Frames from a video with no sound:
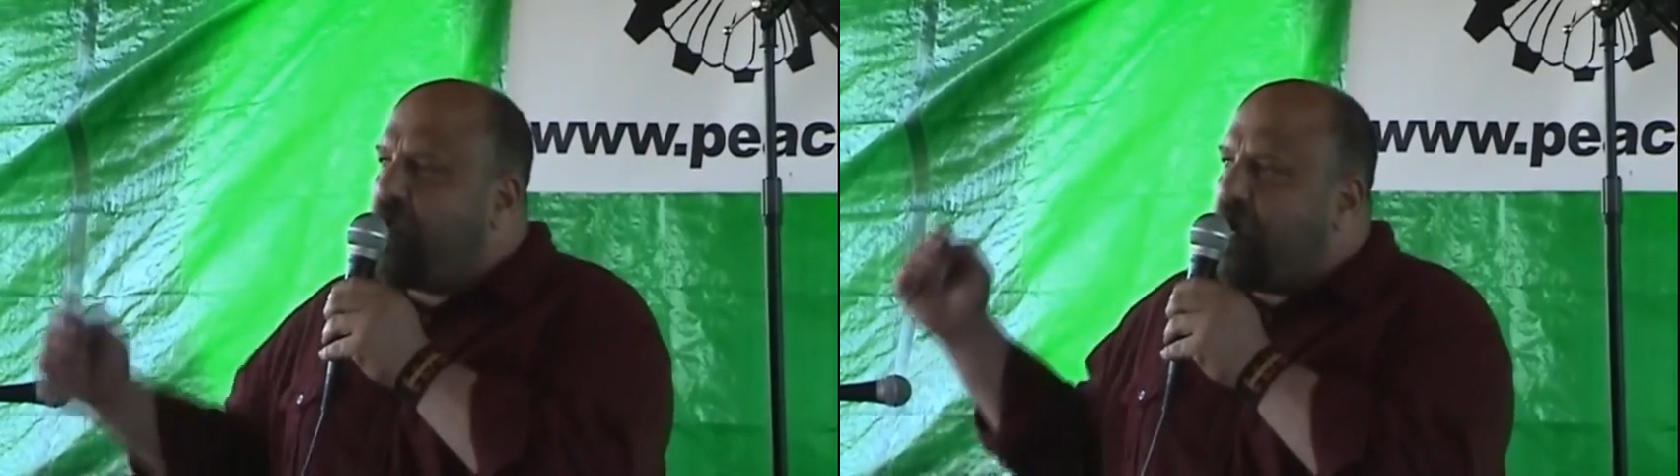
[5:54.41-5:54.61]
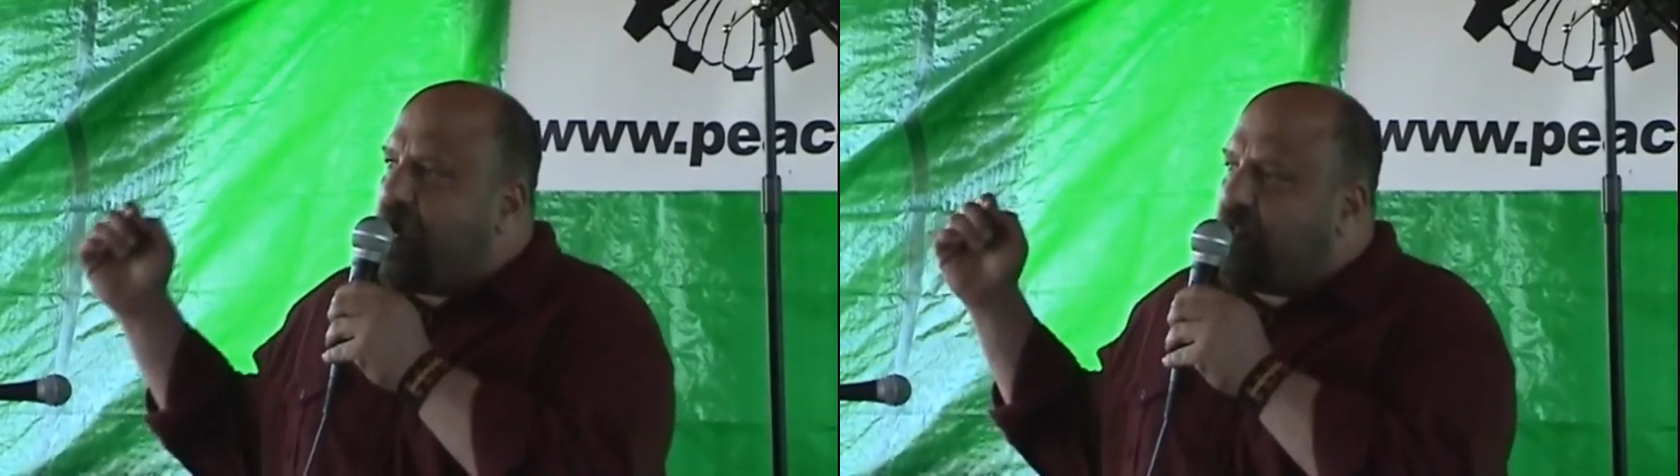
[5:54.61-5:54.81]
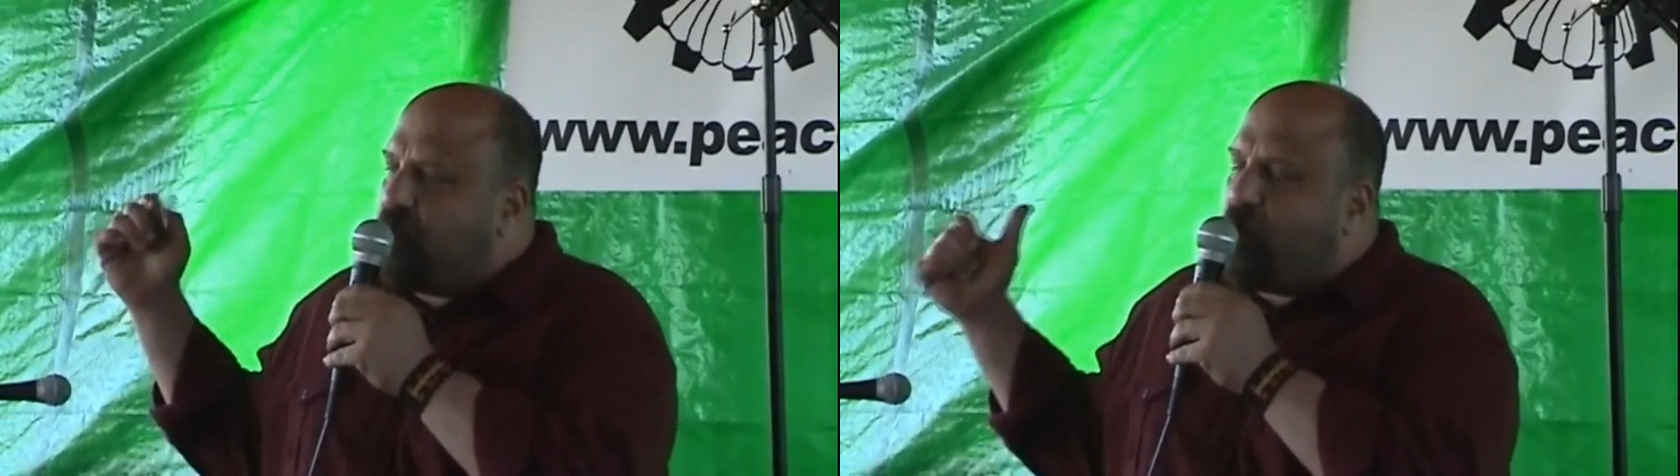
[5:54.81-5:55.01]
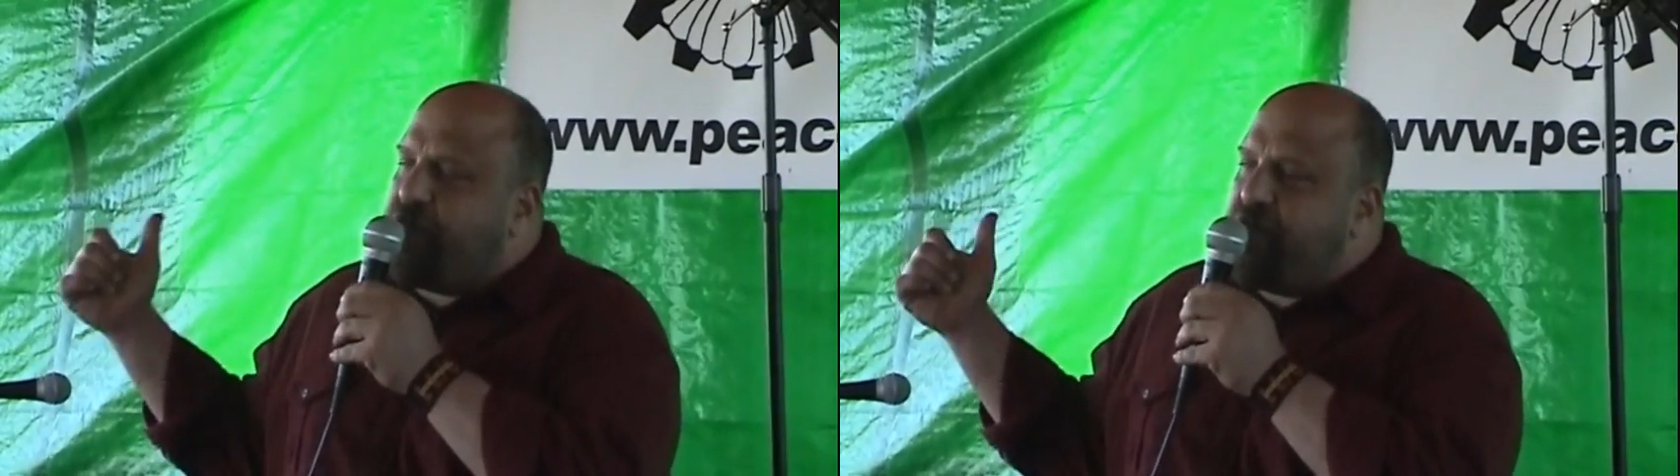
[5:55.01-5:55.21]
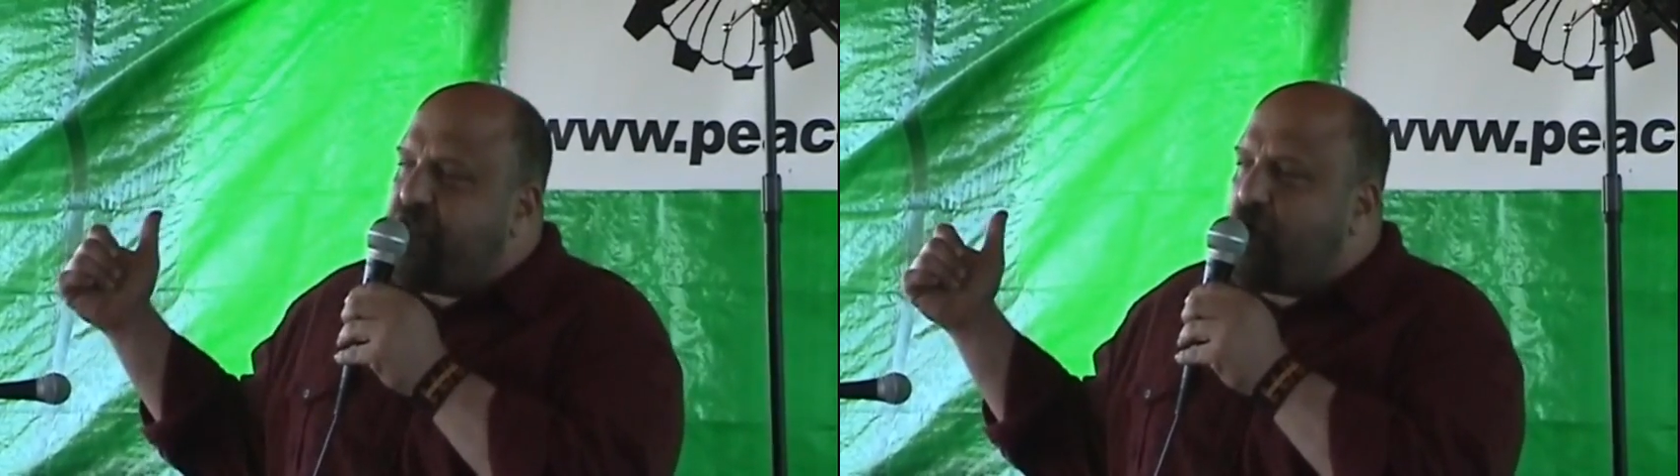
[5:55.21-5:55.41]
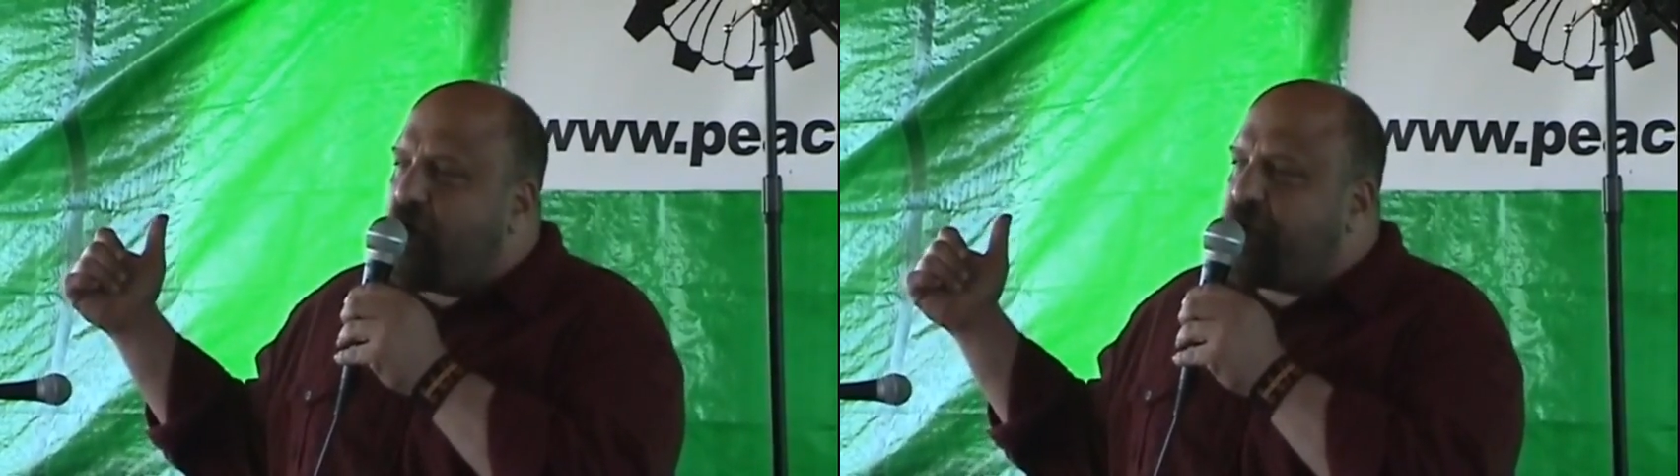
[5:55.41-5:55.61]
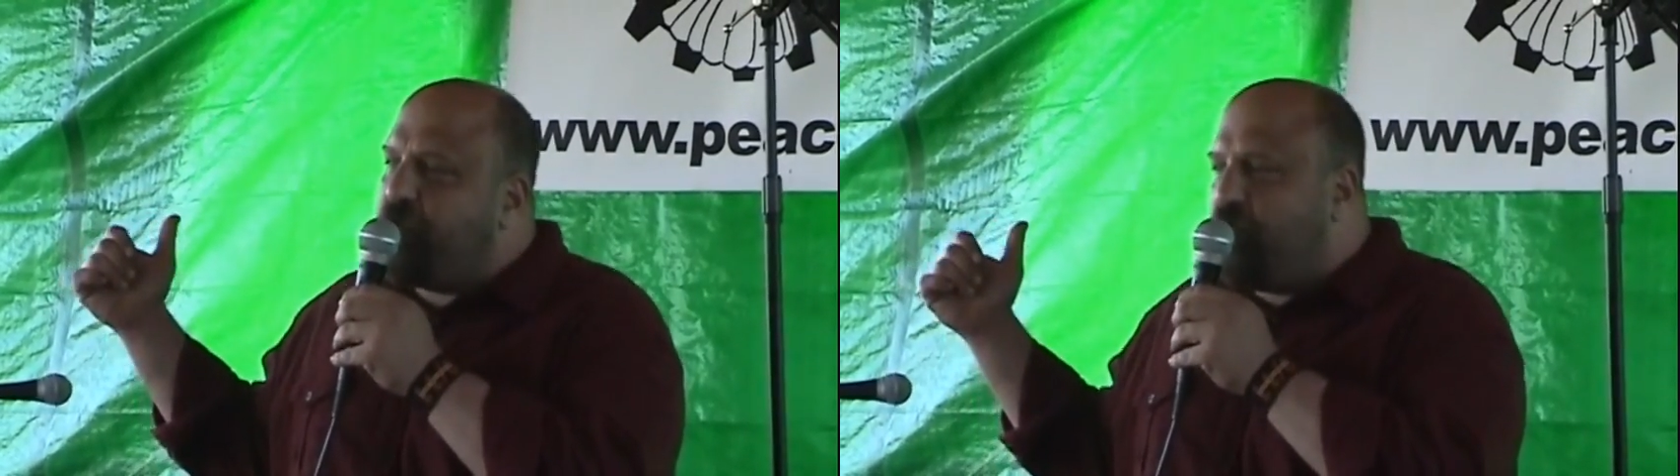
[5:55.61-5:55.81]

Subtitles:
Lori Van Auken,